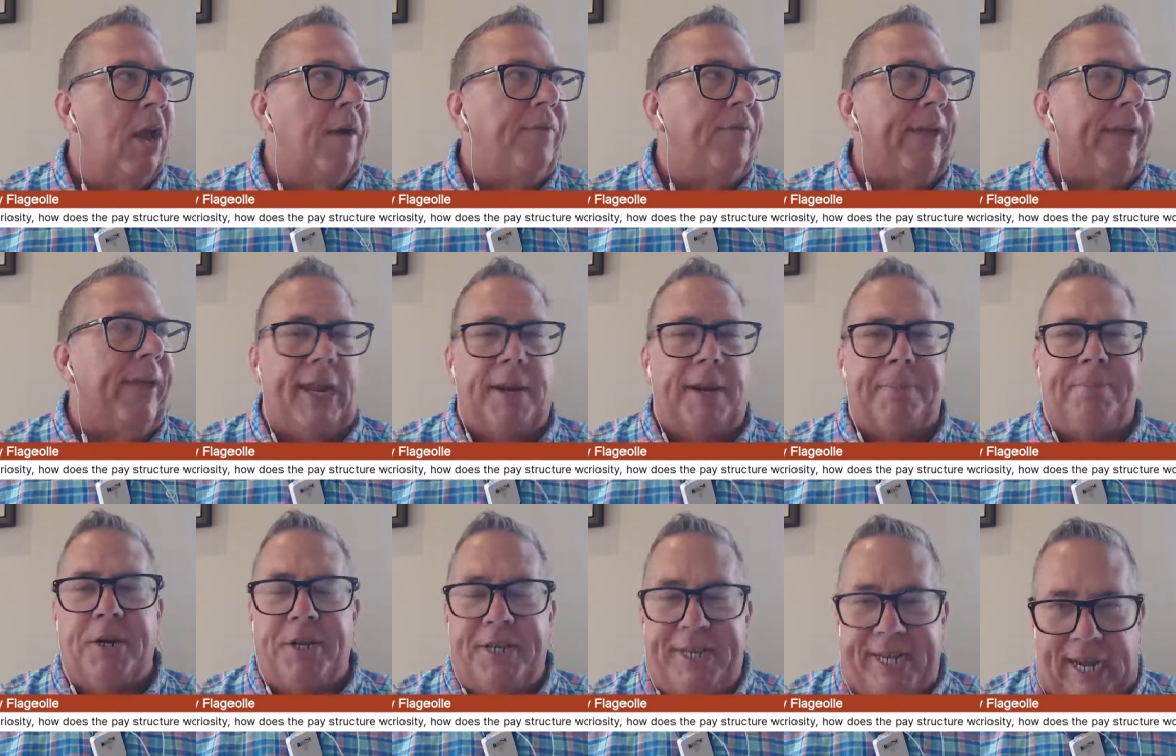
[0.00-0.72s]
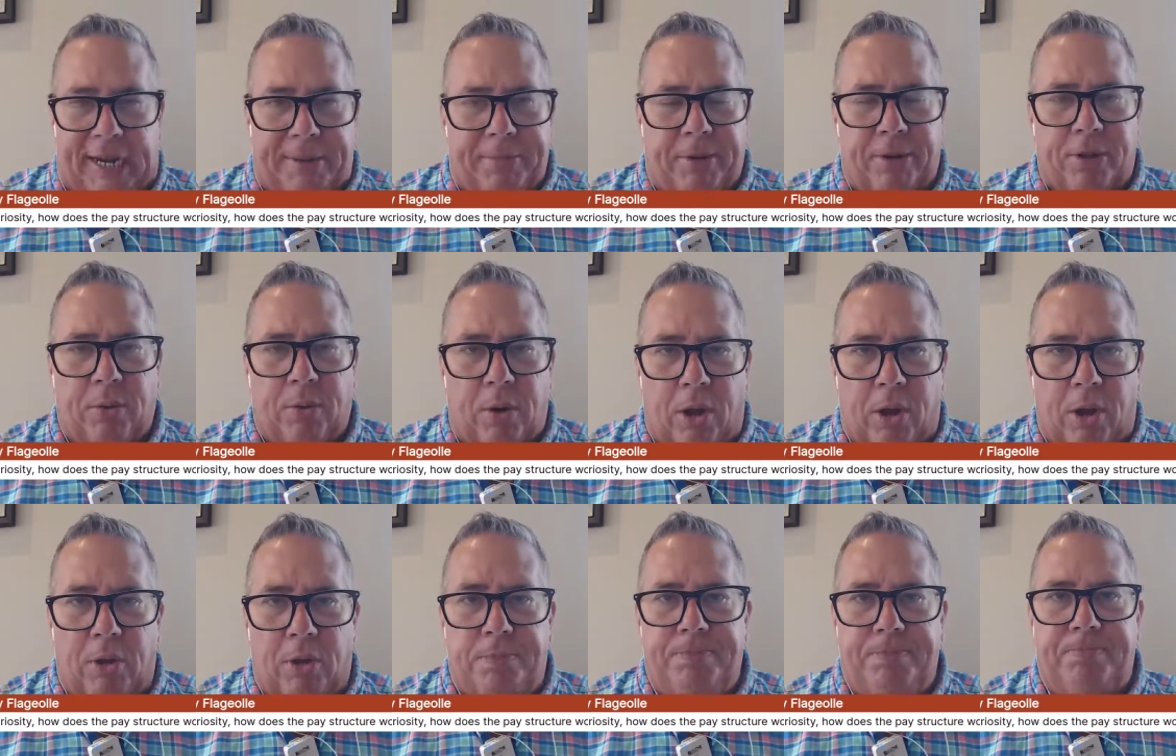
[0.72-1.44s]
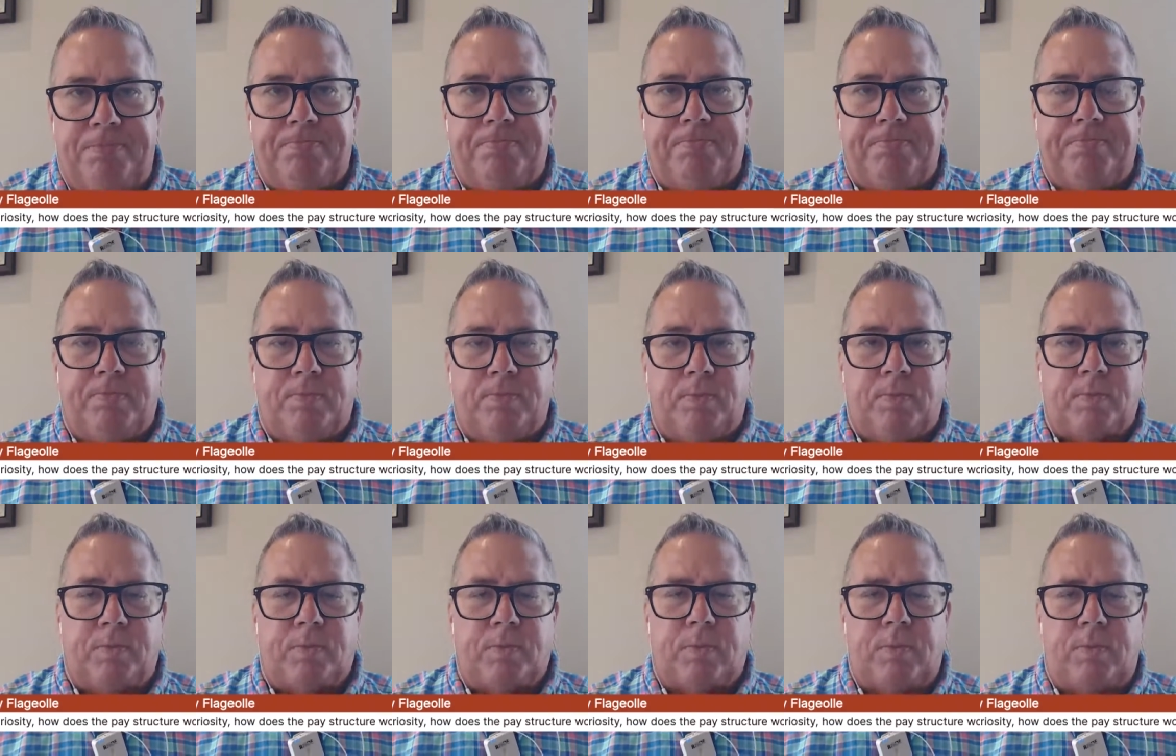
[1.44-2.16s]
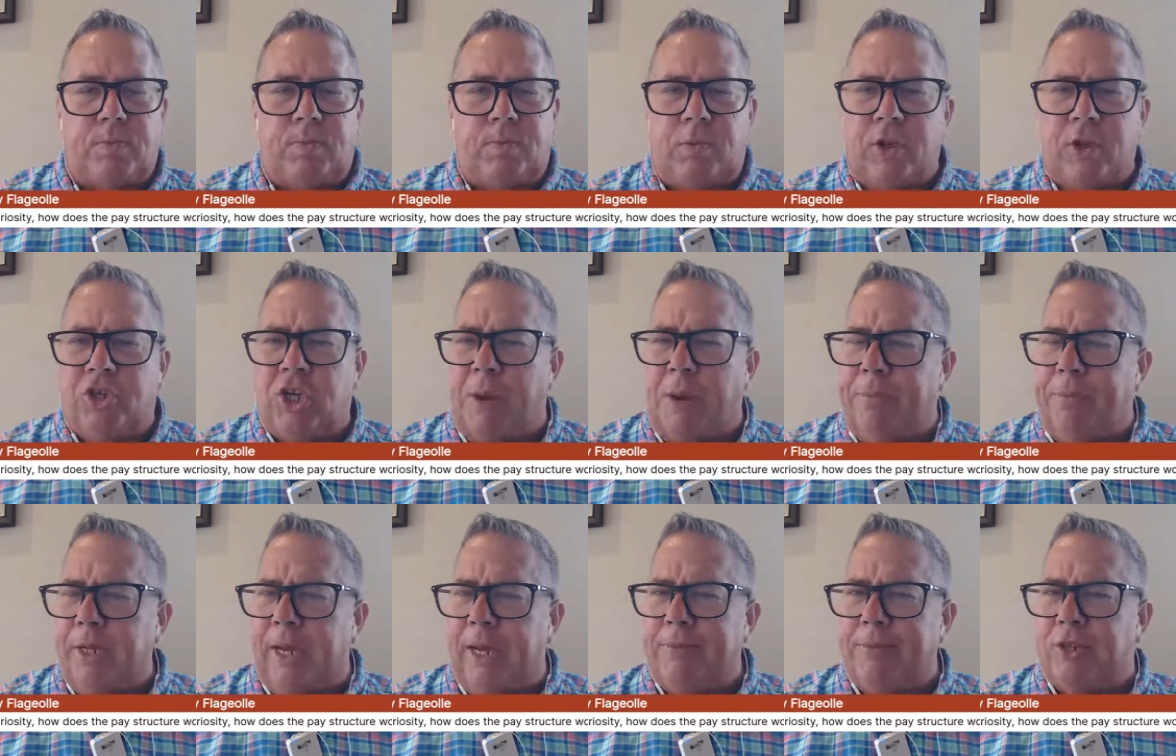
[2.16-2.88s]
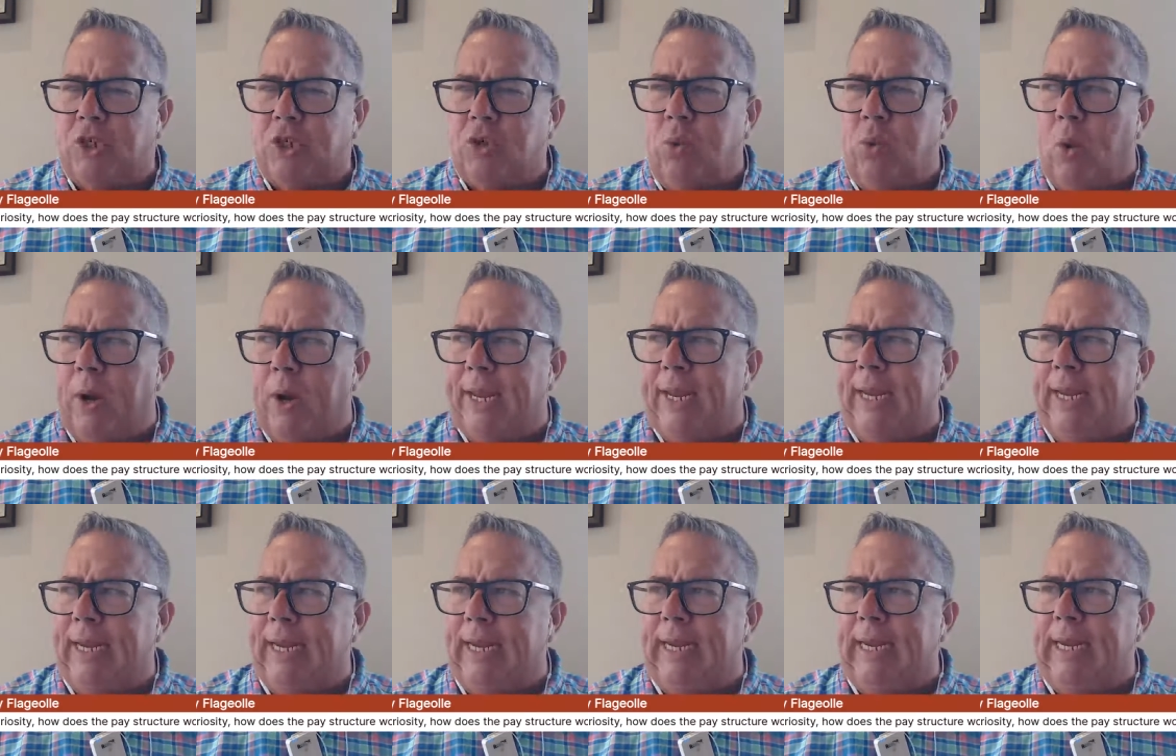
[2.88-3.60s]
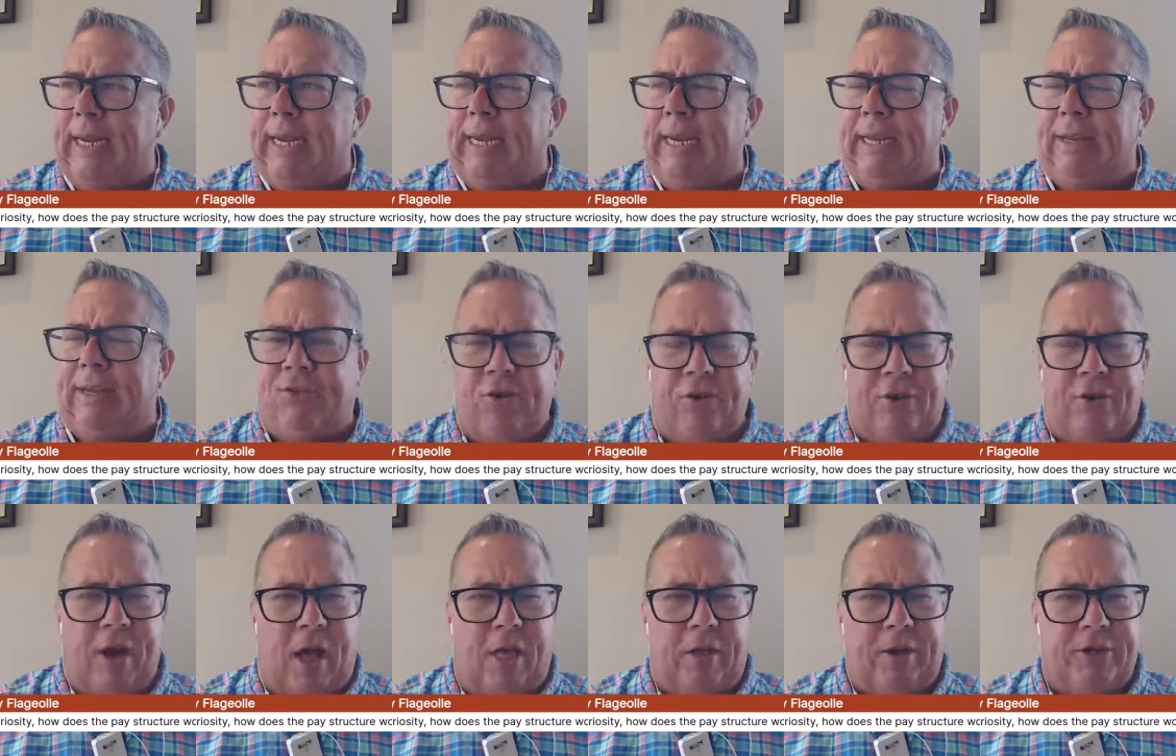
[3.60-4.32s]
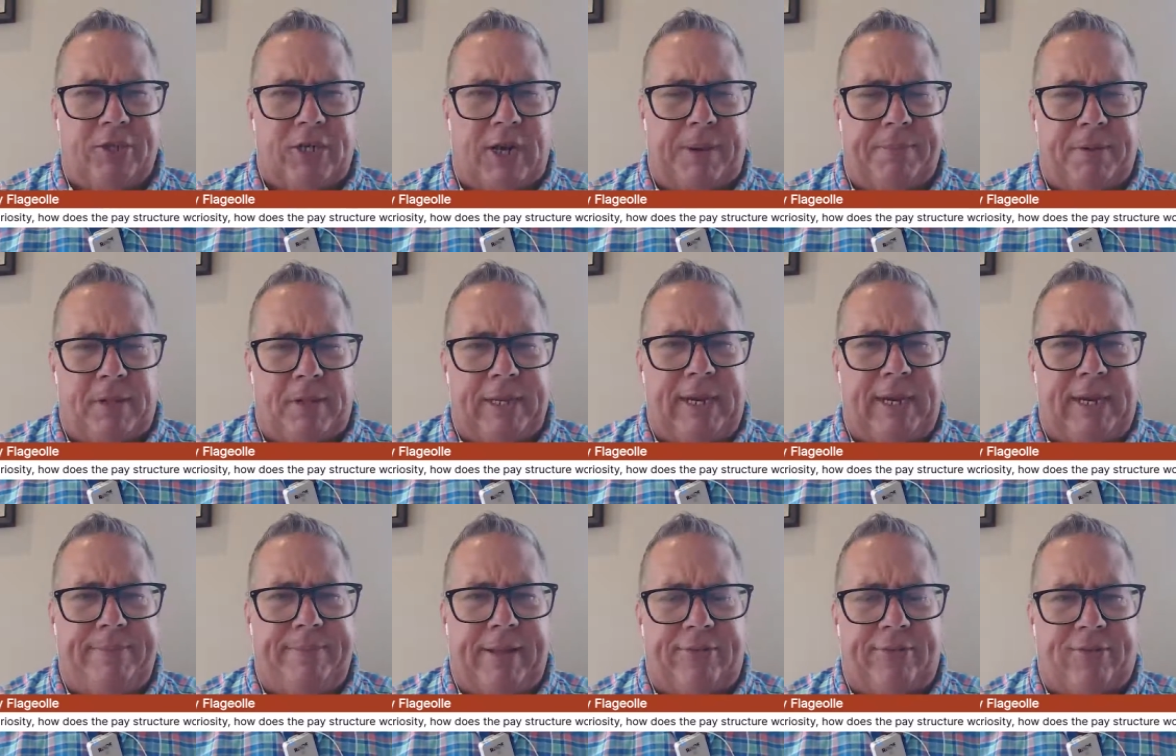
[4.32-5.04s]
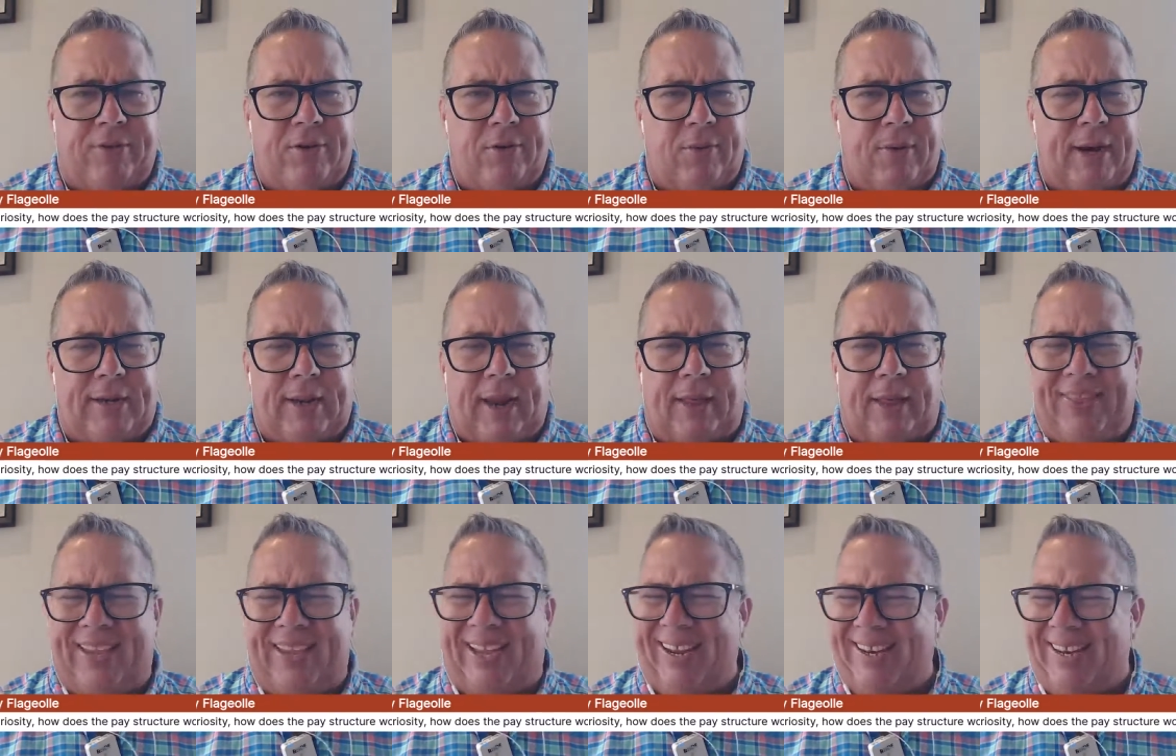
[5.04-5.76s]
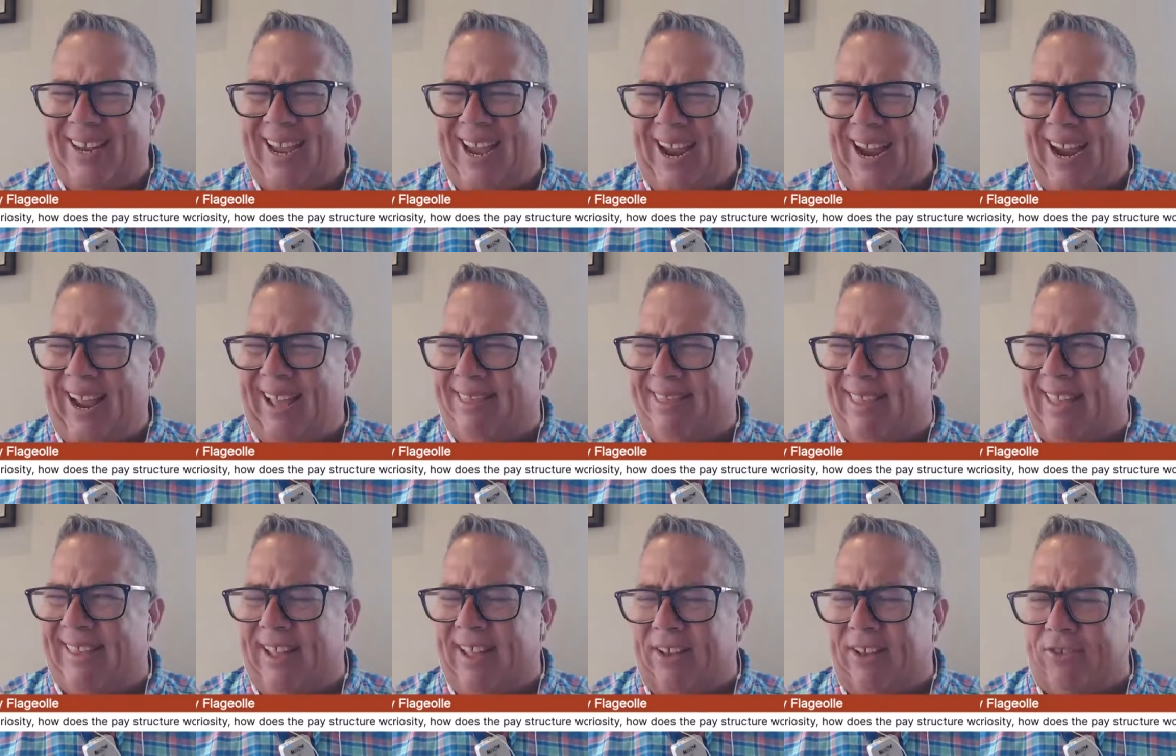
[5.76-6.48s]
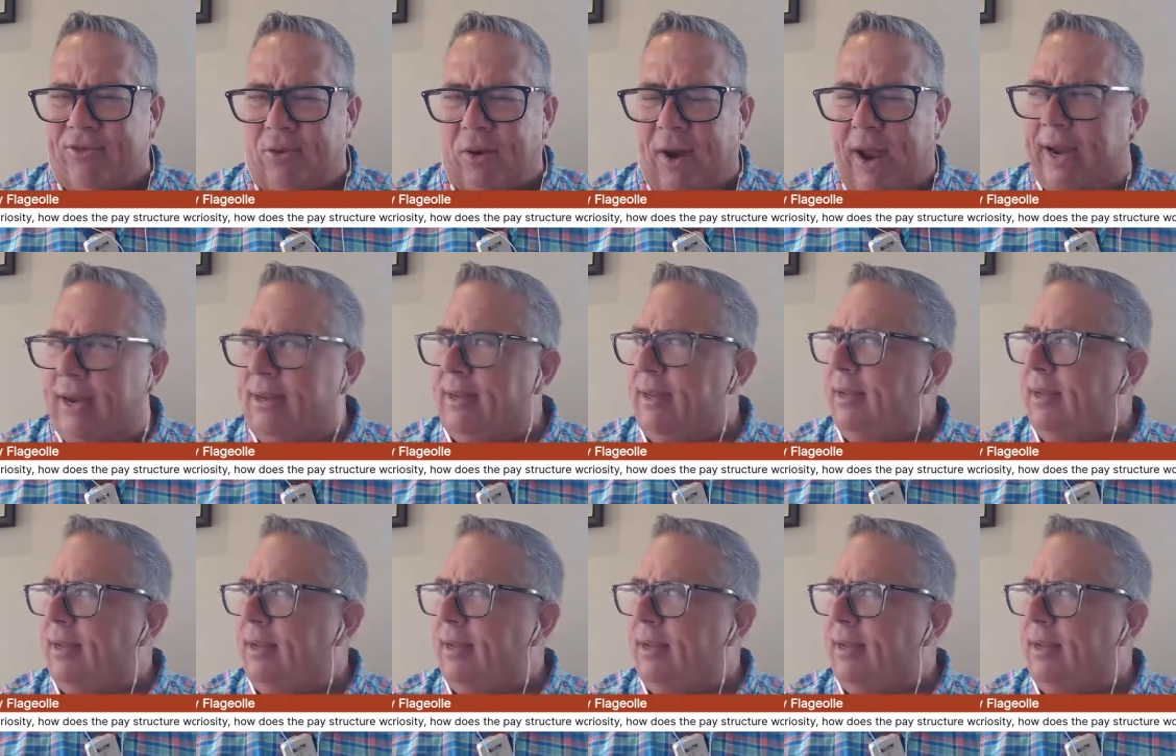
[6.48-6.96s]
They get a per diem on the road, which I believe is $22, I believe. That's correct. I think a day. I think that's right.